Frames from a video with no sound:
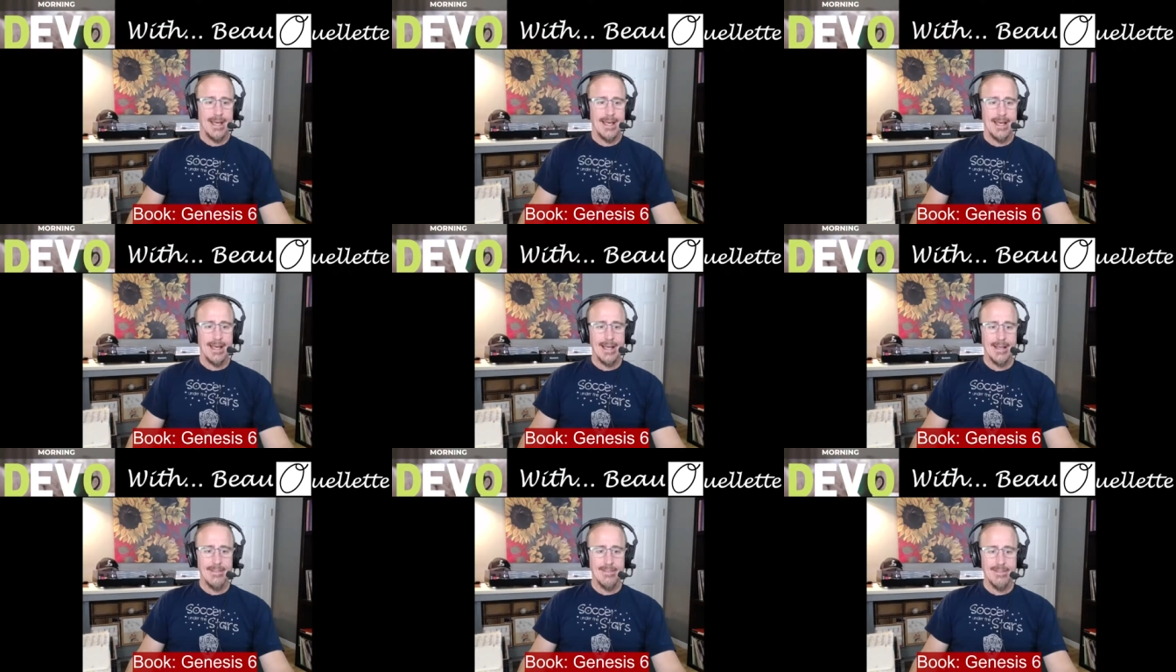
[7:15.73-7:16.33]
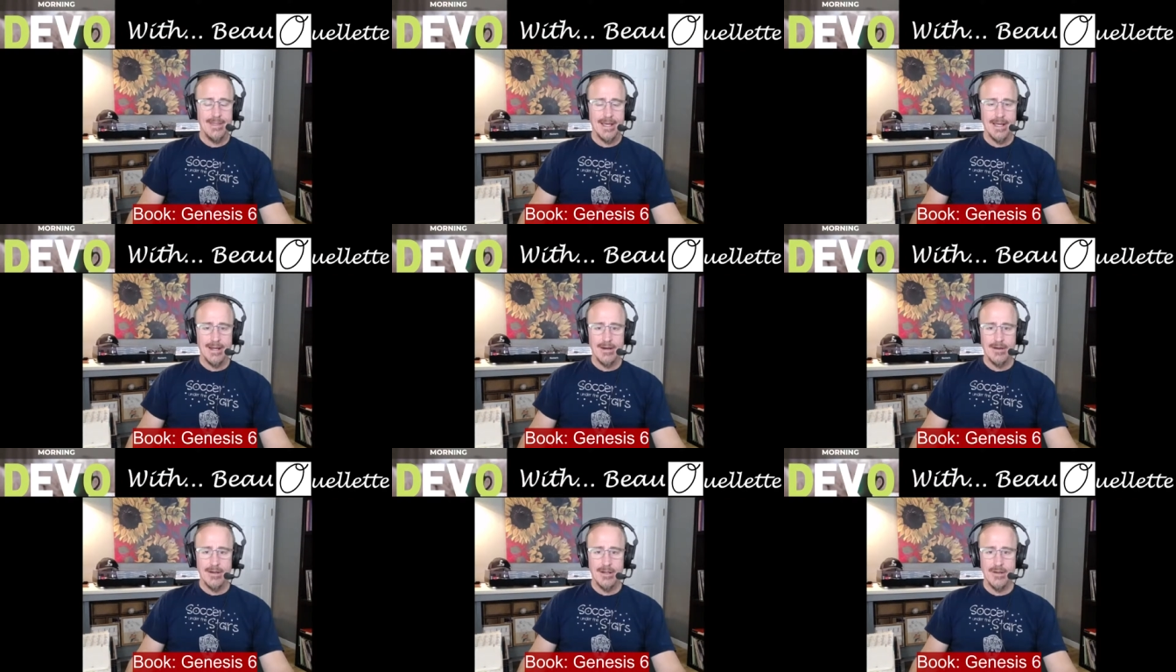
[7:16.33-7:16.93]
And
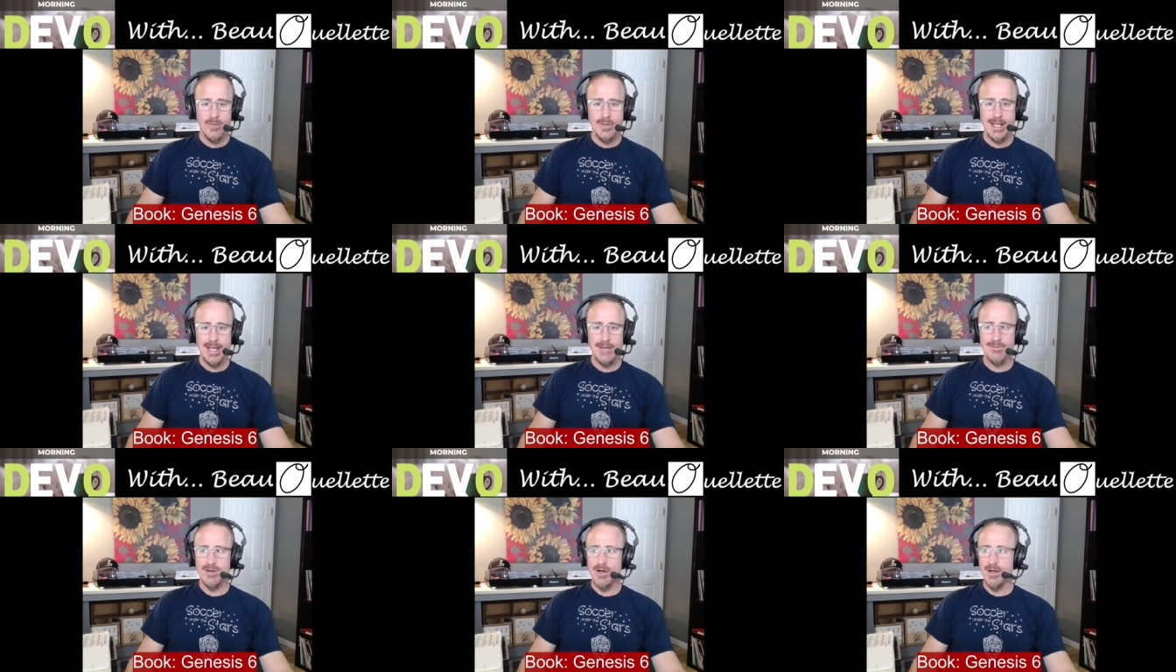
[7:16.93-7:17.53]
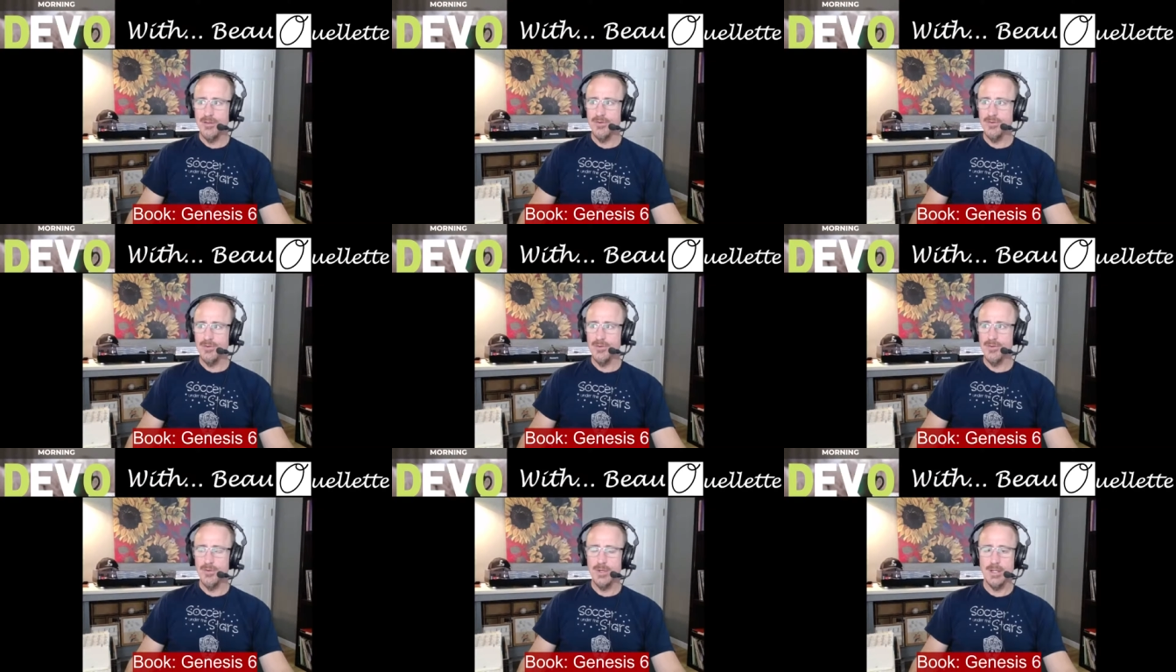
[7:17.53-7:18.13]
there we have gone
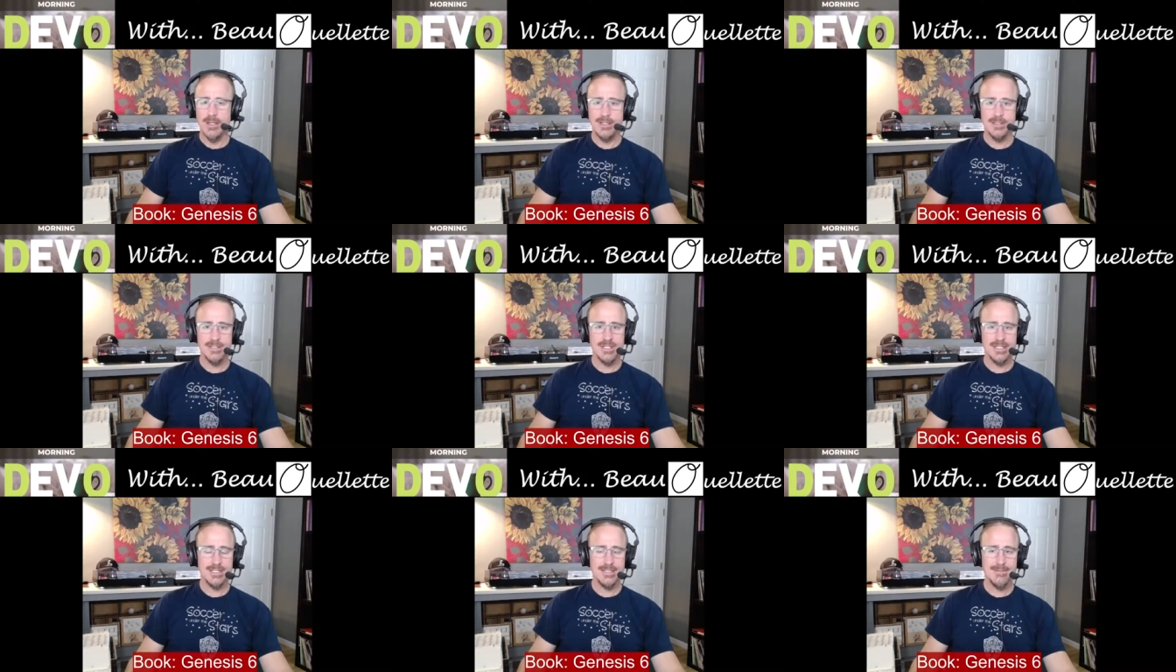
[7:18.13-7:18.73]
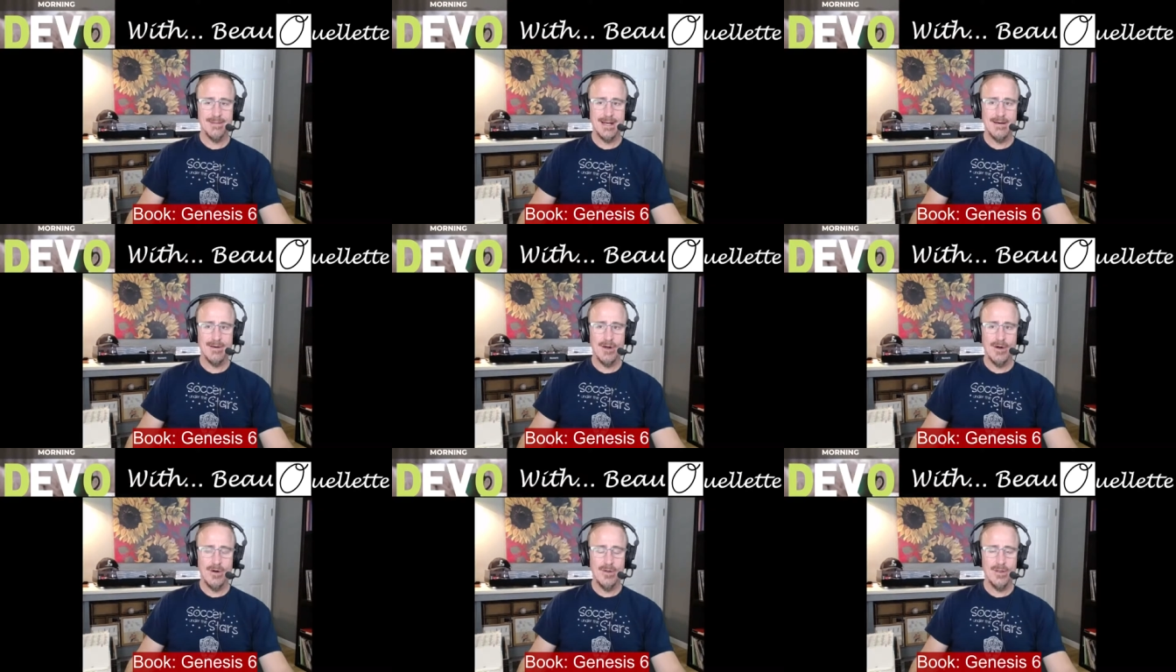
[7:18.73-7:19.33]
through just about
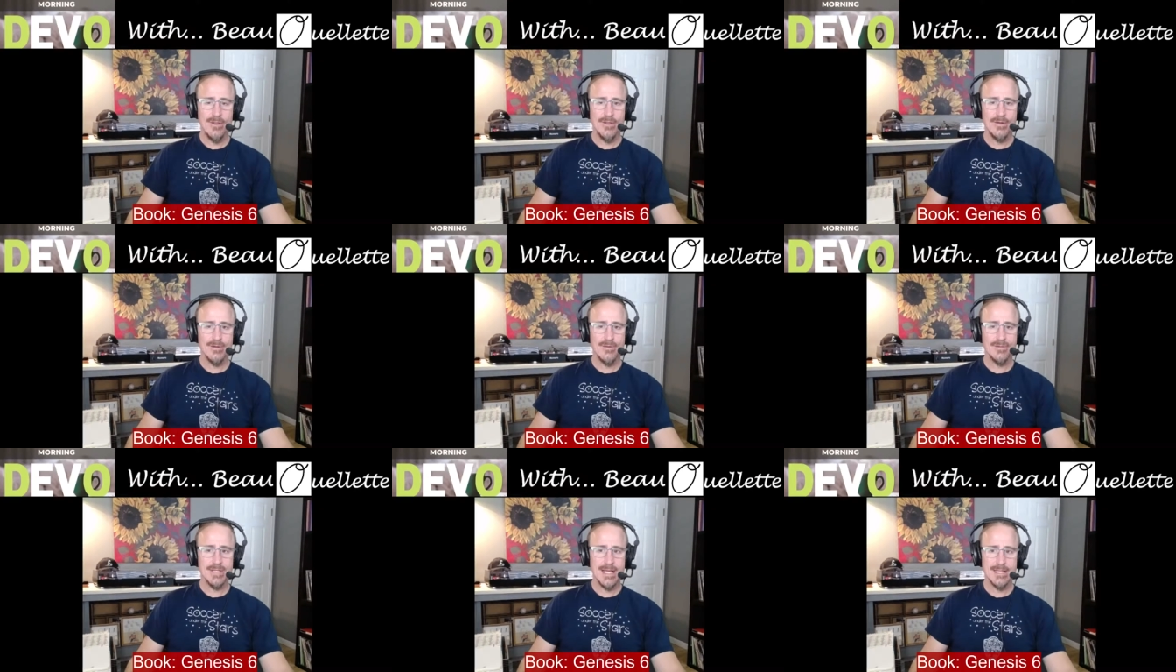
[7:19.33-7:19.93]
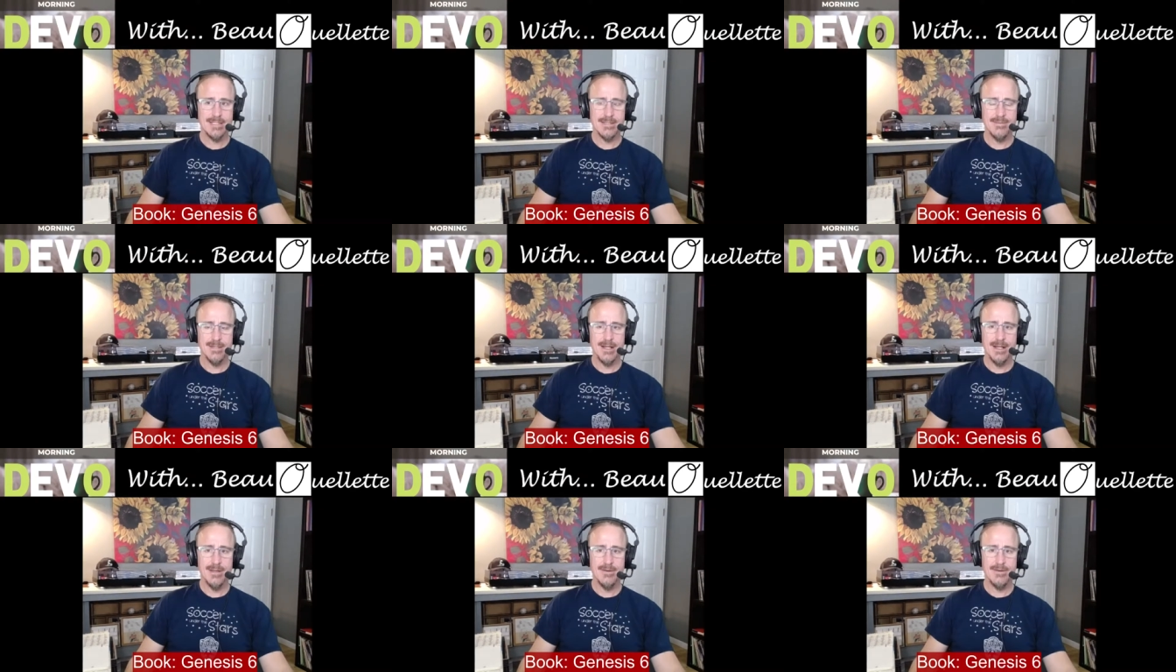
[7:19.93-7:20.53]
all of the New
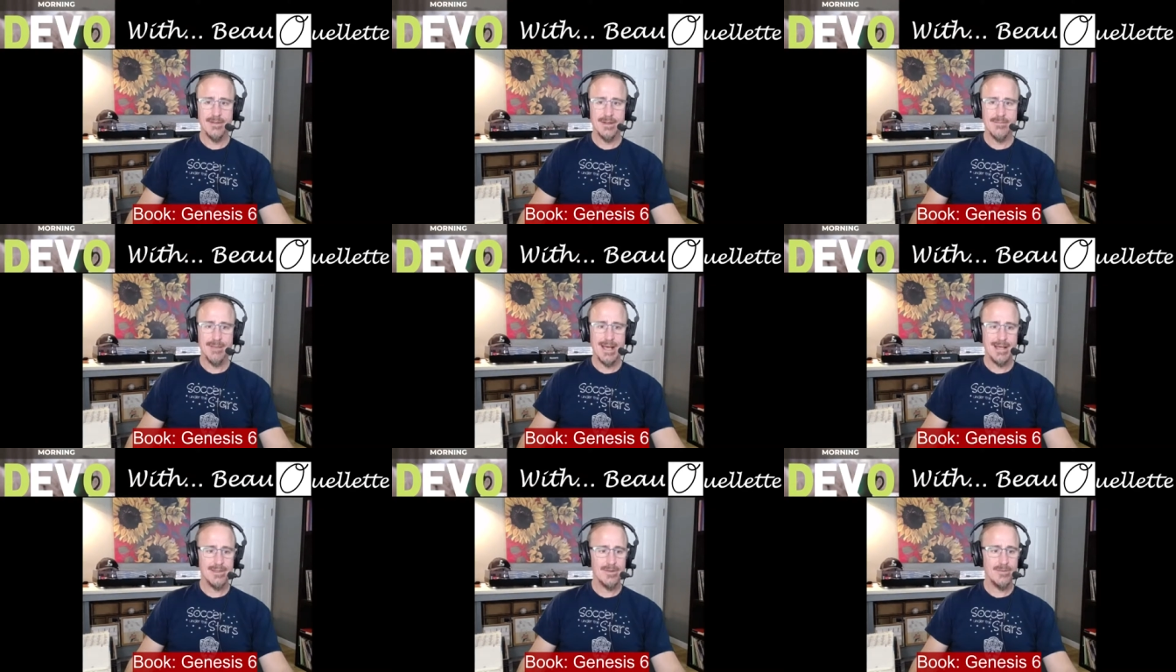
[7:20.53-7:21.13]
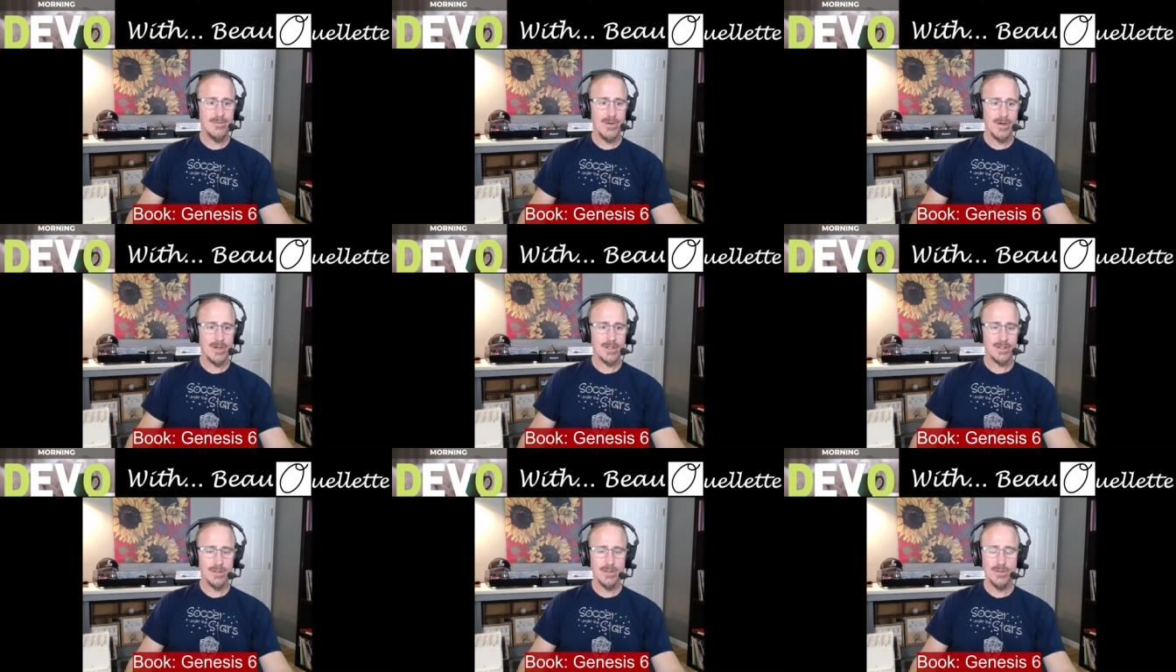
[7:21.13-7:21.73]
Testament other than Matthew, Mark,
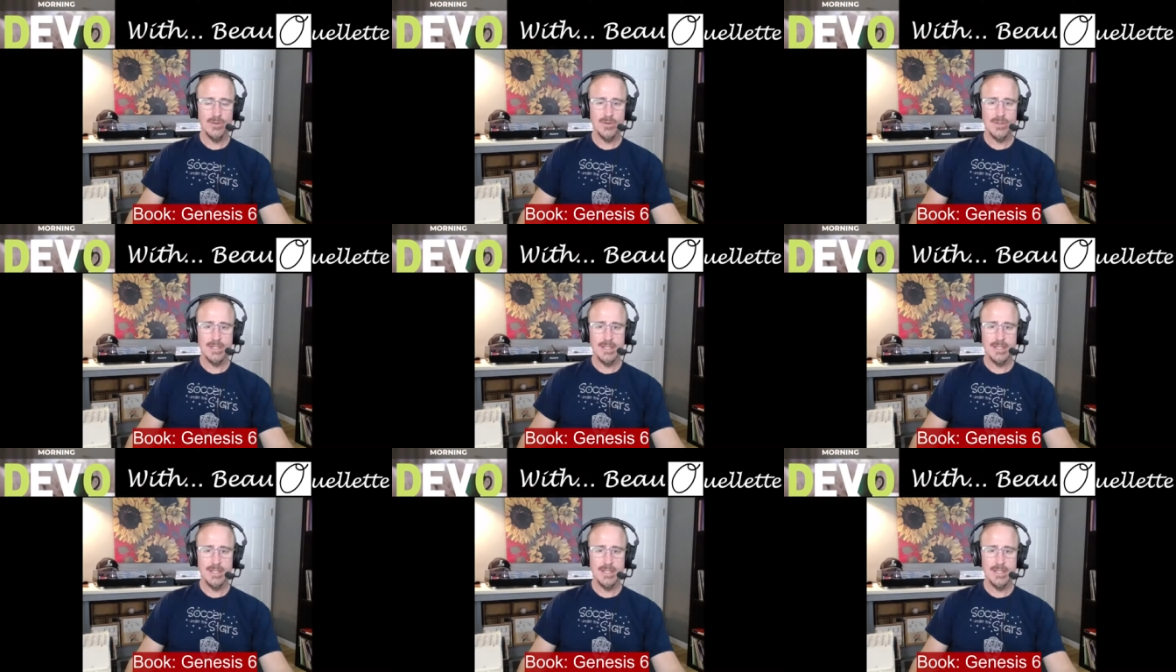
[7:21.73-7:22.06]
and Luke.